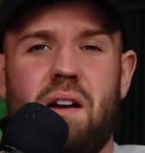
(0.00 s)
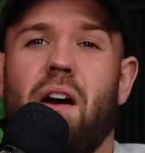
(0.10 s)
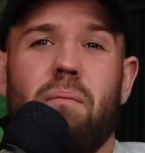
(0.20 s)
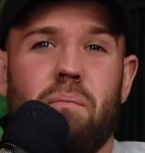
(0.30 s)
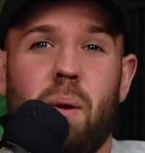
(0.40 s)

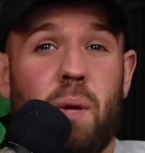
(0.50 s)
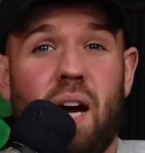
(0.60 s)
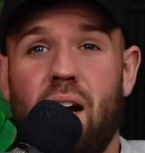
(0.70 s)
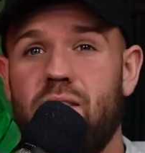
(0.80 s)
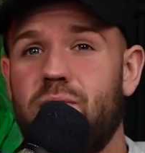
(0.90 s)
I maybe
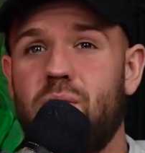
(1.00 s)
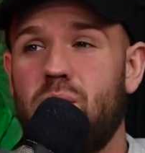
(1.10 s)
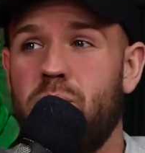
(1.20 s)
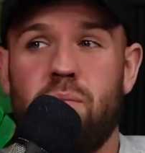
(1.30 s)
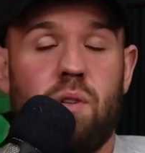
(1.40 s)
have
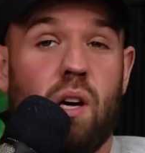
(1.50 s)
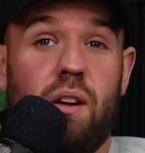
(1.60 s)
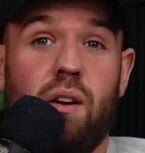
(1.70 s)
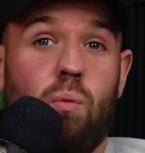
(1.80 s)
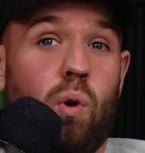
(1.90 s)
done
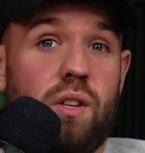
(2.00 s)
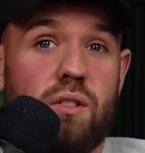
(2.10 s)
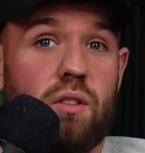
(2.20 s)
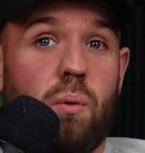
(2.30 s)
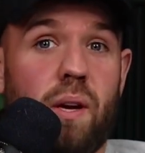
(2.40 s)
it
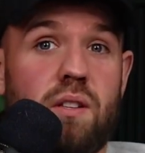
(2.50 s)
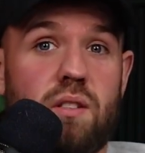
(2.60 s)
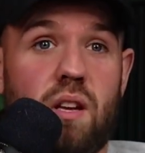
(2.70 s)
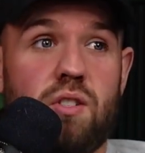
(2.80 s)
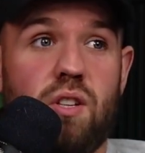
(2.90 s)
once or twice
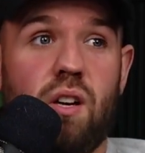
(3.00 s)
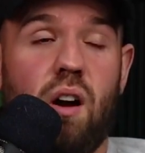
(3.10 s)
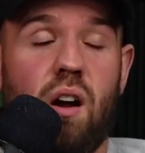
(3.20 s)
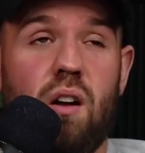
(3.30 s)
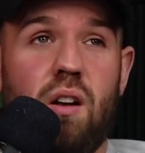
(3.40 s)
this
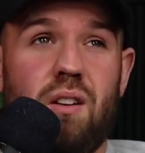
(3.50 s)
year,